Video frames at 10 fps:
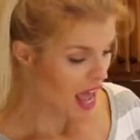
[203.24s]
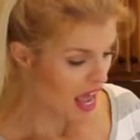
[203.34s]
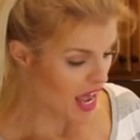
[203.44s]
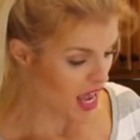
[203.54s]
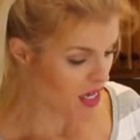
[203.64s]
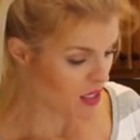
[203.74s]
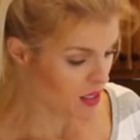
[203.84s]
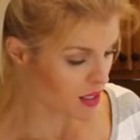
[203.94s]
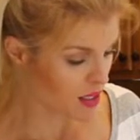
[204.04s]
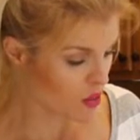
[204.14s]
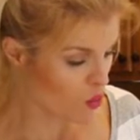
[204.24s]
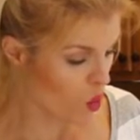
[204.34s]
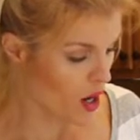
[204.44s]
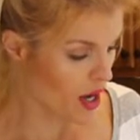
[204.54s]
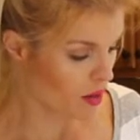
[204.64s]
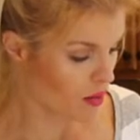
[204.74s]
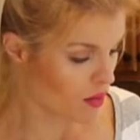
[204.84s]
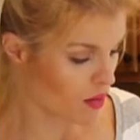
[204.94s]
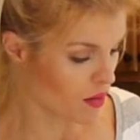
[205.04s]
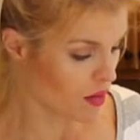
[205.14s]
and what
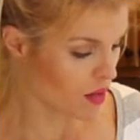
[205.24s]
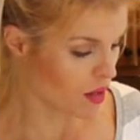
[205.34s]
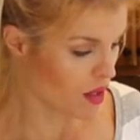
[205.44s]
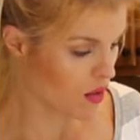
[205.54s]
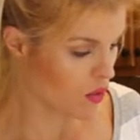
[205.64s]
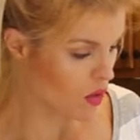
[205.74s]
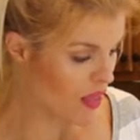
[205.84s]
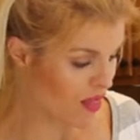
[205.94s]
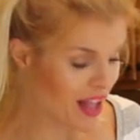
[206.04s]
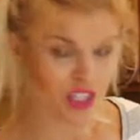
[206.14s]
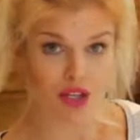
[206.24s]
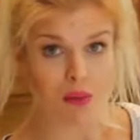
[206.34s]
that's